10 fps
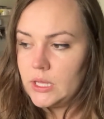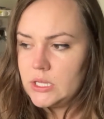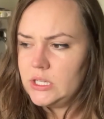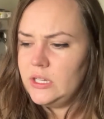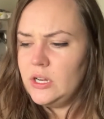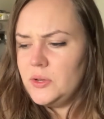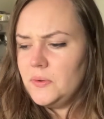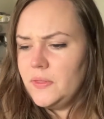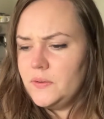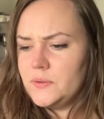you know
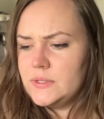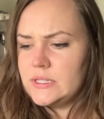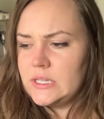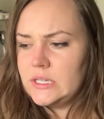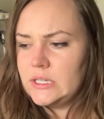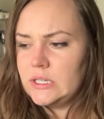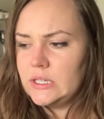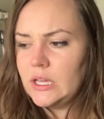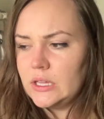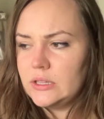those
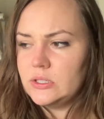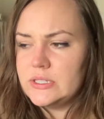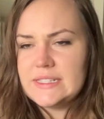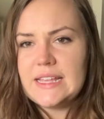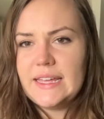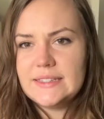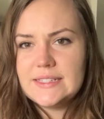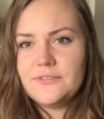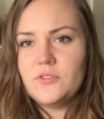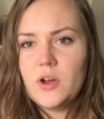little
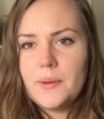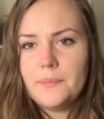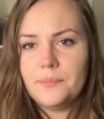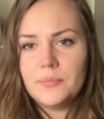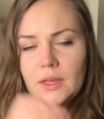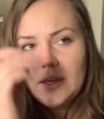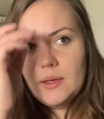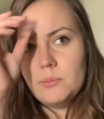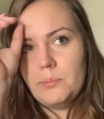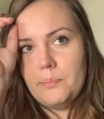sets from
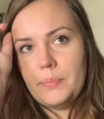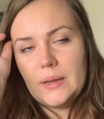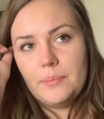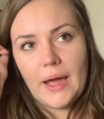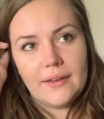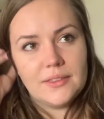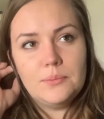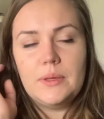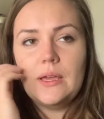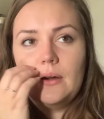Bed Bath and
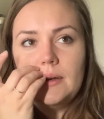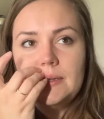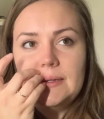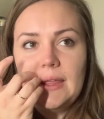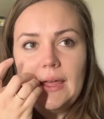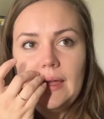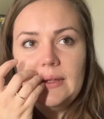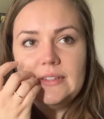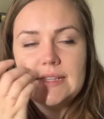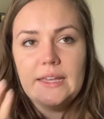Beyond that
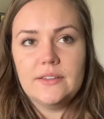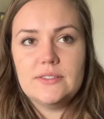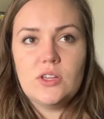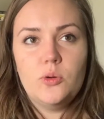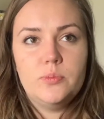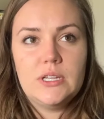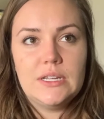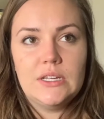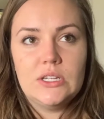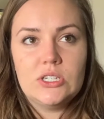it's like soap
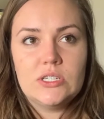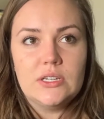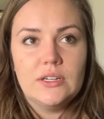dish, a